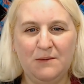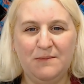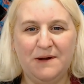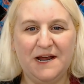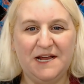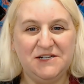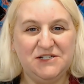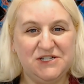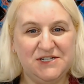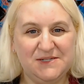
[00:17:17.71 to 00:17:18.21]
but
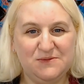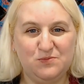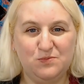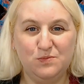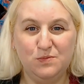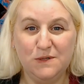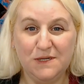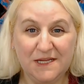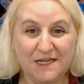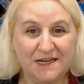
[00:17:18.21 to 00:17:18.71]
I just
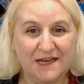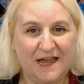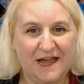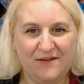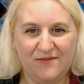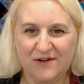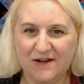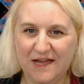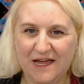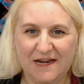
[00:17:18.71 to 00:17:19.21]
really
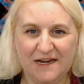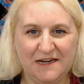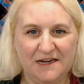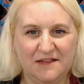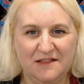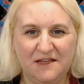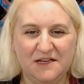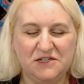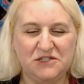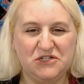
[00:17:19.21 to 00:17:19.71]
haven't had
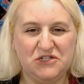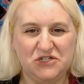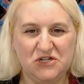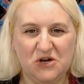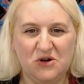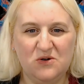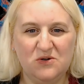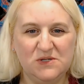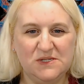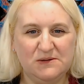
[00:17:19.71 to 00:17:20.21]
anything to
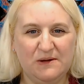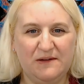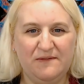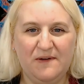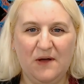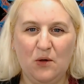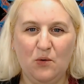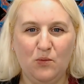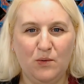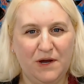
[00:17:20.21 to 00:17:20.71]
show, so I
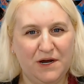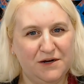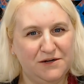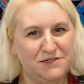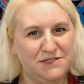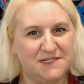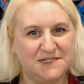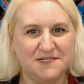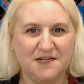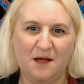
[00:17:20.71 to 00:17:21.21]
felt weird
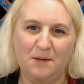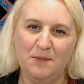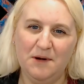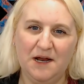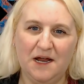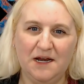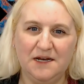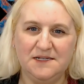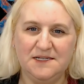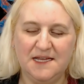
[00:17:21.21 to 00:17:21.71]
just coming
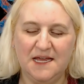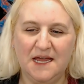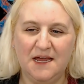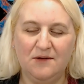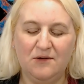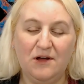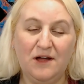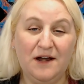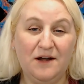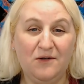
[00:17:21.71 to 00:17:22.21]
on and saying,
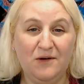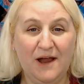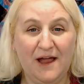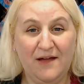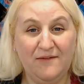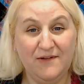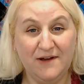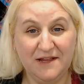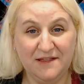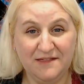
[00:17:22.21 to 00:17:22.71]
well, I don't
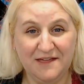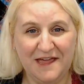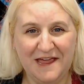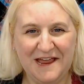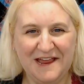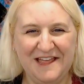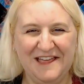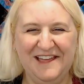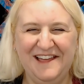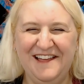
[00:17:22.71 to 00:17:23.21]
have anything.